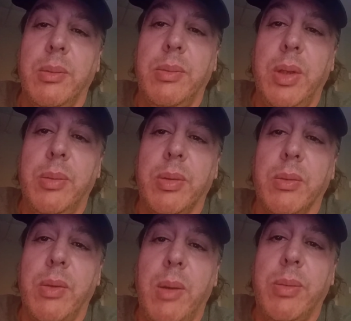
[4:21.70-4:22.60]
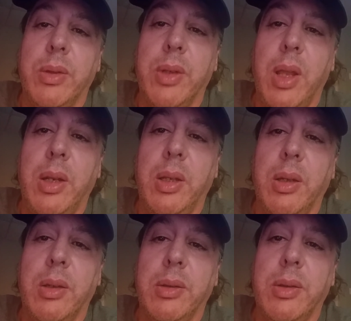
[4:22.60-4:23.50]
people representing
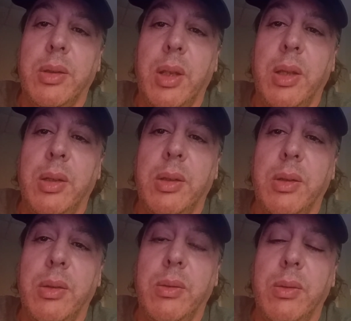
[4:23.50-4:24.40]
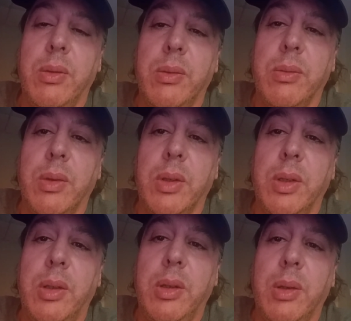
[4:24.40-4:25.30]
us, and who
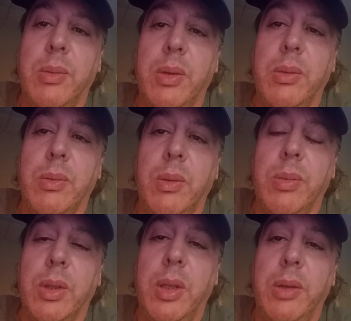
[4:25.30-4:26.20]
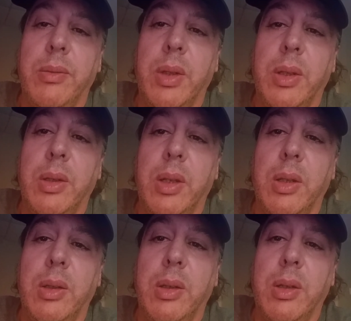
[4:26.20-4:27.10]
really, we believe in,
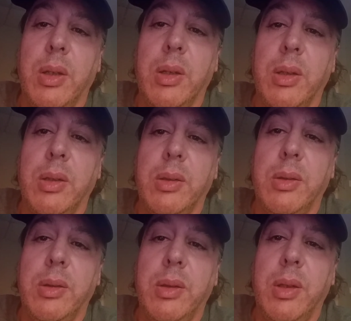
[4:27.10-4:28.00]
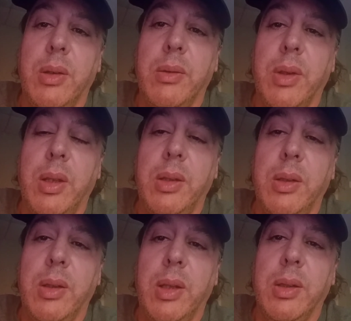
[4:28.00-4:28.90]
and
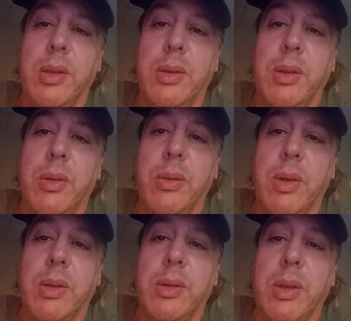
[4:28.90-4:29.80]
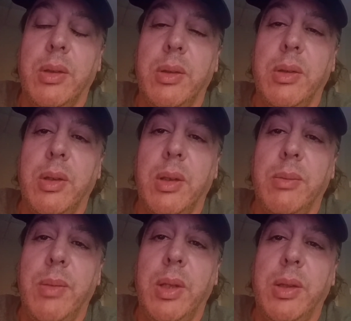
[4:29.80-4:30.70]
they listen to us
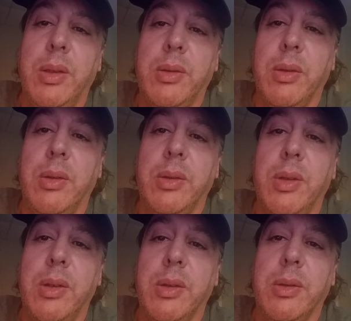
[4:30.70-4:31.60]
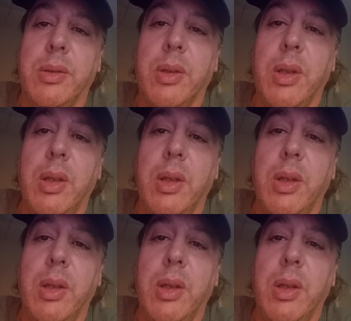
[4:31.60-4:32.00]
and make these good decisions,